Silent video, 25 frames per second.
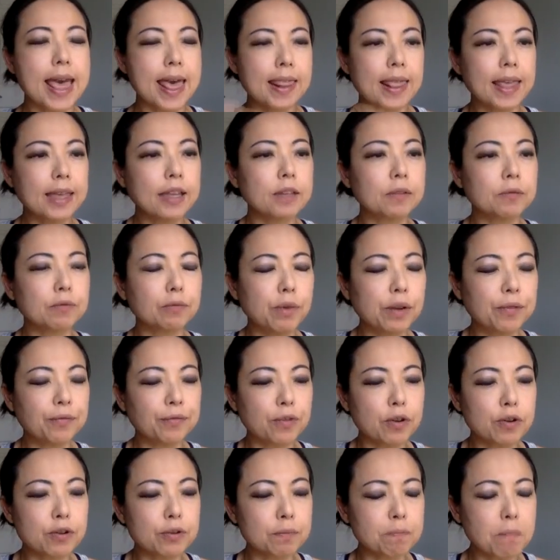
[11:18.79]
and then
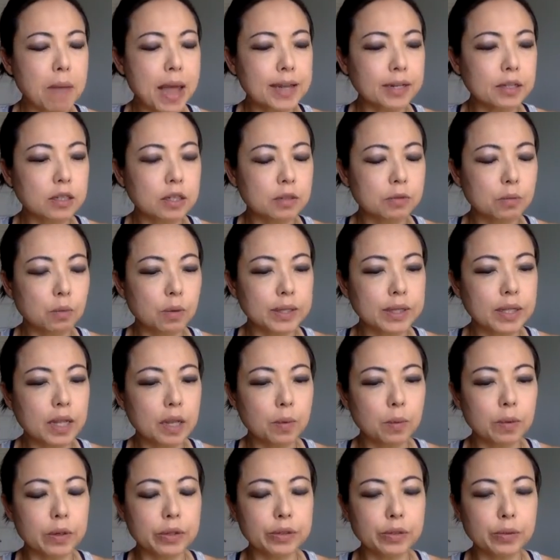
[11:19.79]
refers back to what
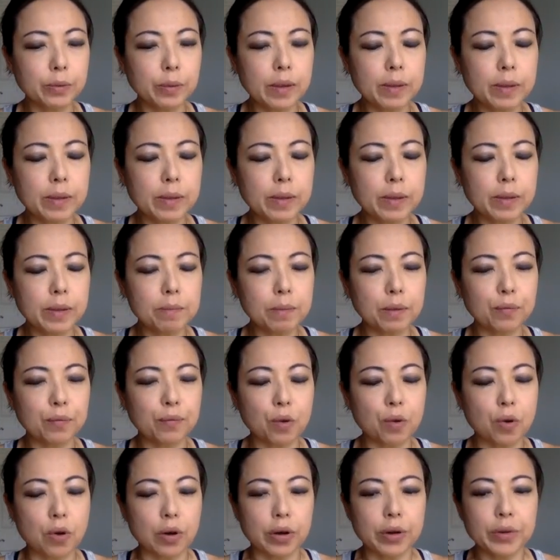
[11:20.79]
they were doing
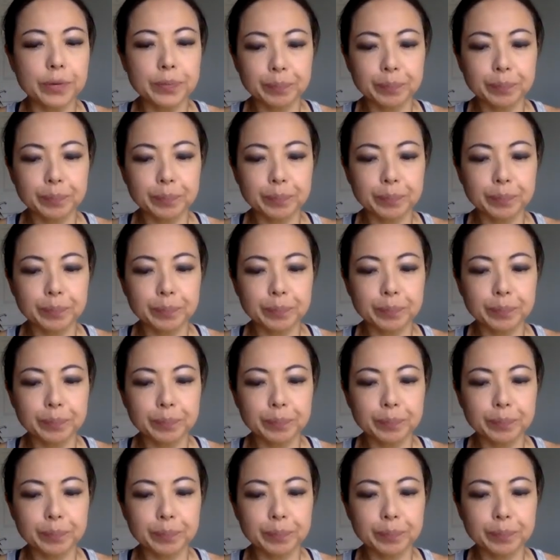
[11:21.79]
before.